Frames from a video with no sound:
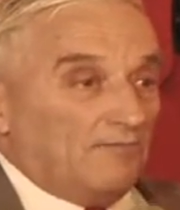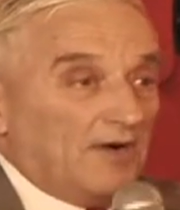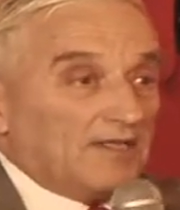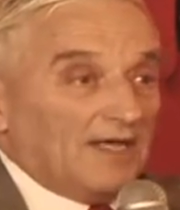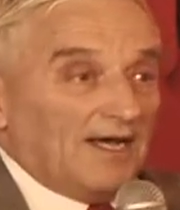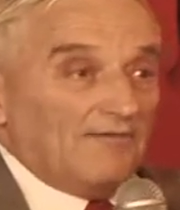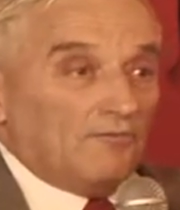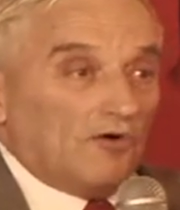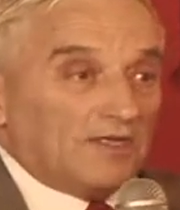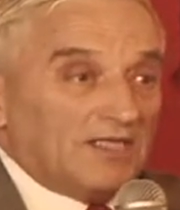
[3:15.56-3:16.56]
but I
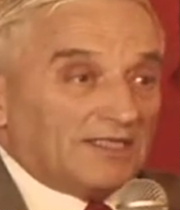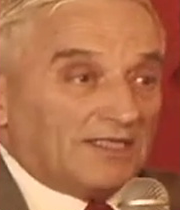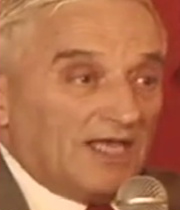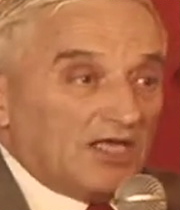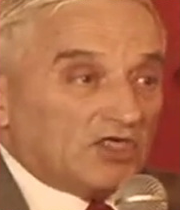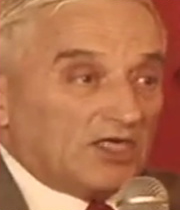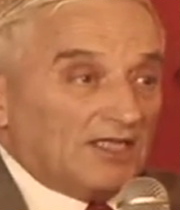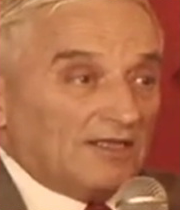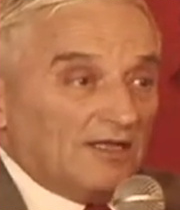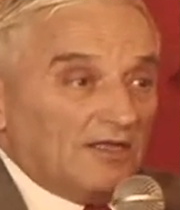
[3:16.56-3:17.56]
warned the
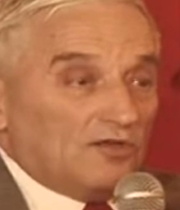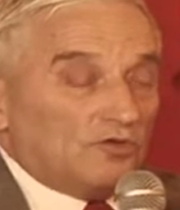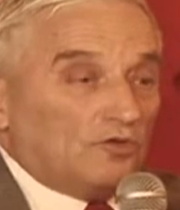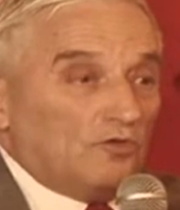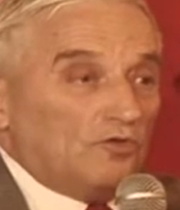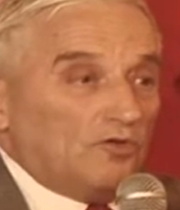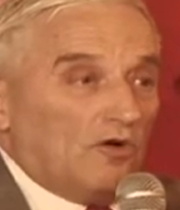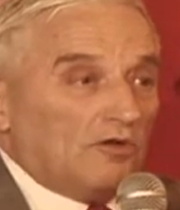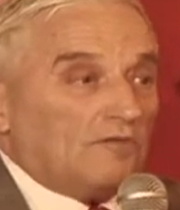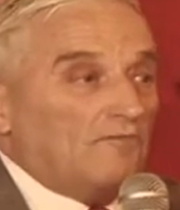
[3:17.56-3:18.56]
nation. Do
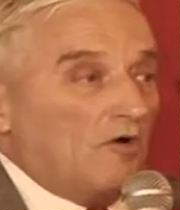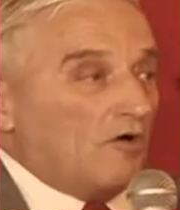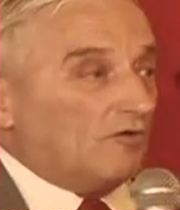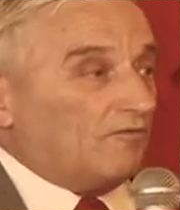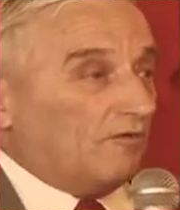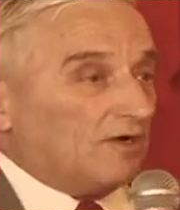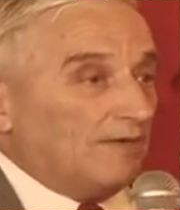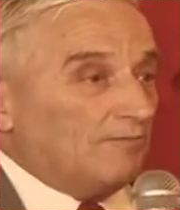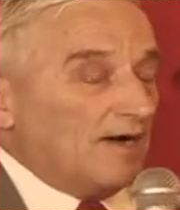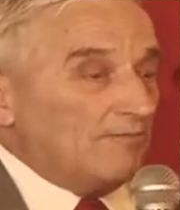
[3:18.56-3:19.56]
not vote for
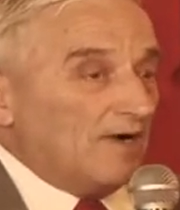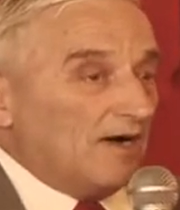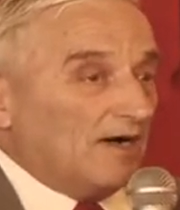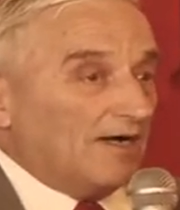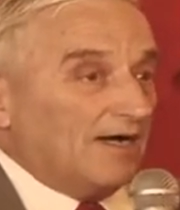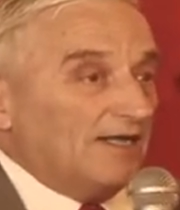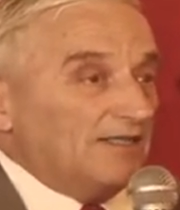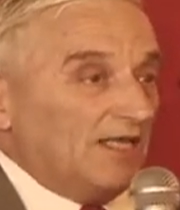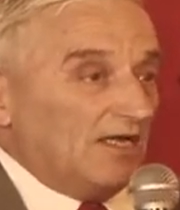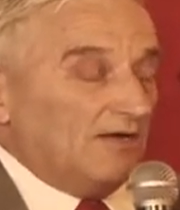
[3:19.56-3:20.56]
Obama.
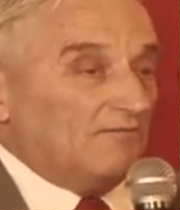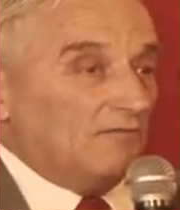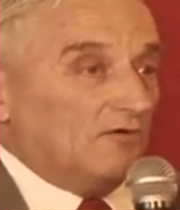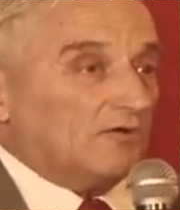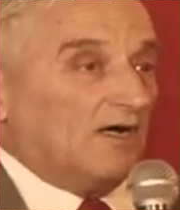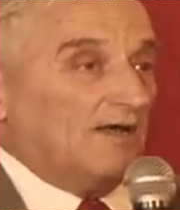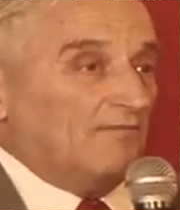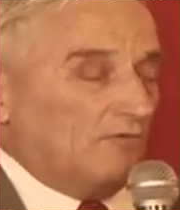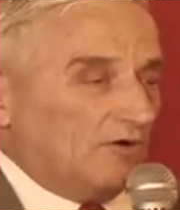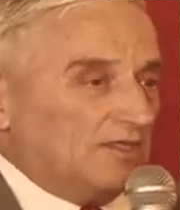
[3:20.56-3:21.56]
I
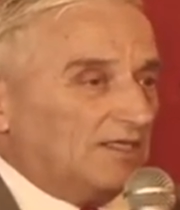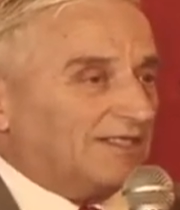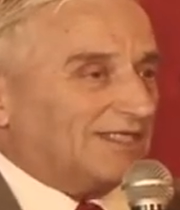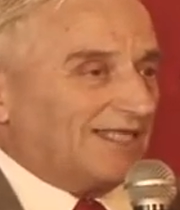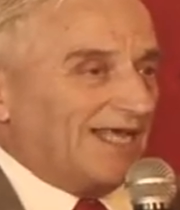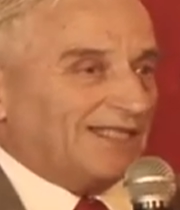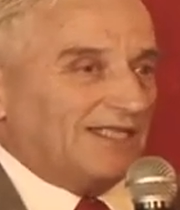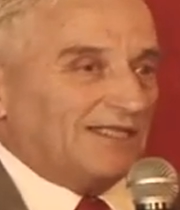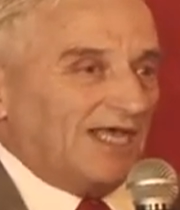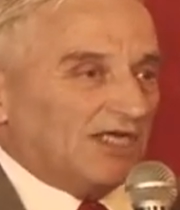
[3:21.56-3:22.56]
warned state
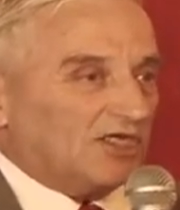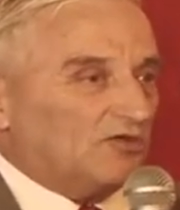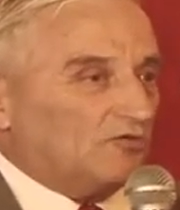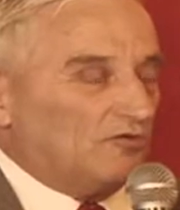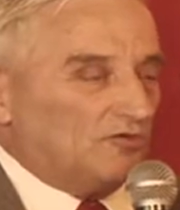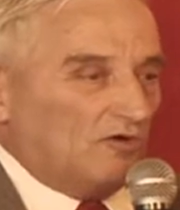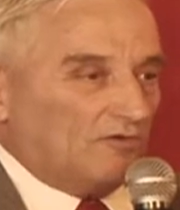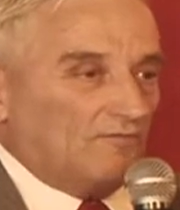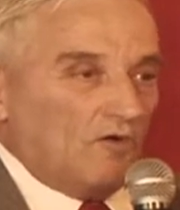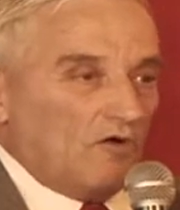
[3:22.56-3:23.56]
and nation, do
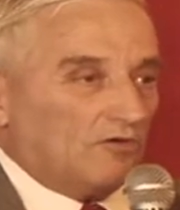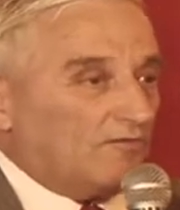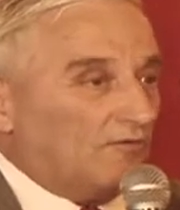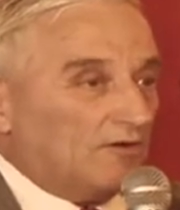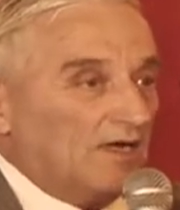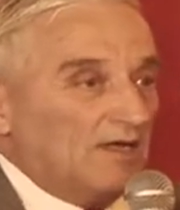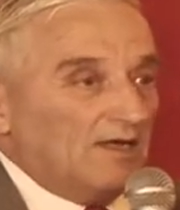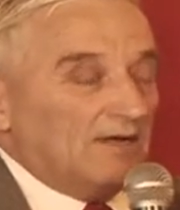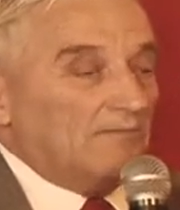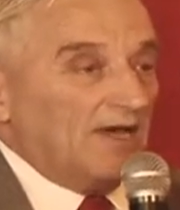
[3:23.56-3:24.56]
not vote for
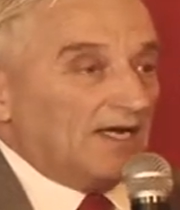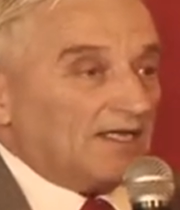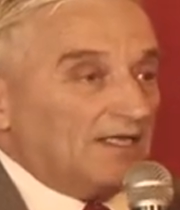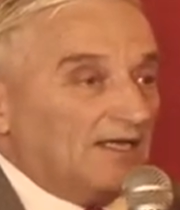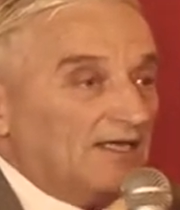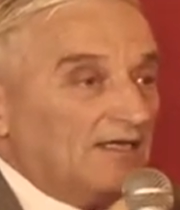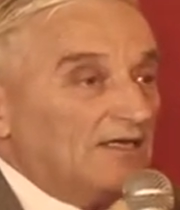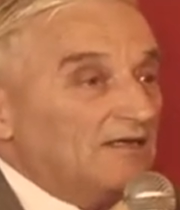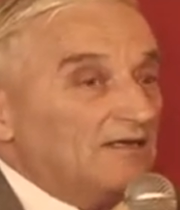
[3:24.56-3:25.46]
Merkley.